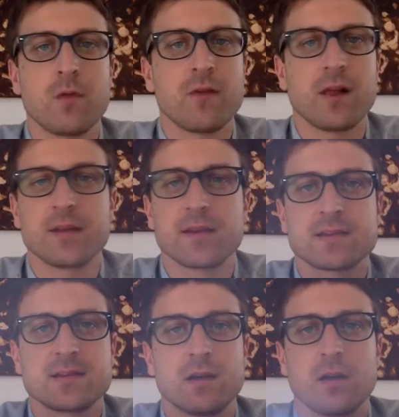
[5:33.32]
felt
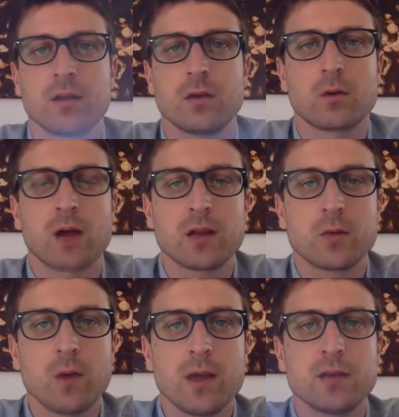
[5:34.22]
that's the only right
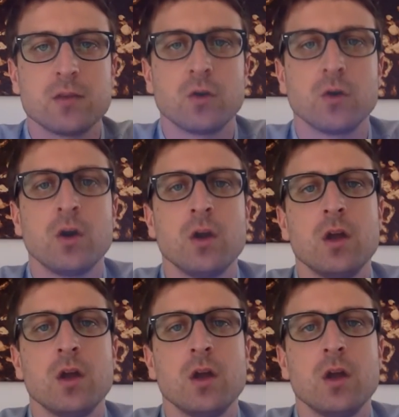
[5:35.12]
way to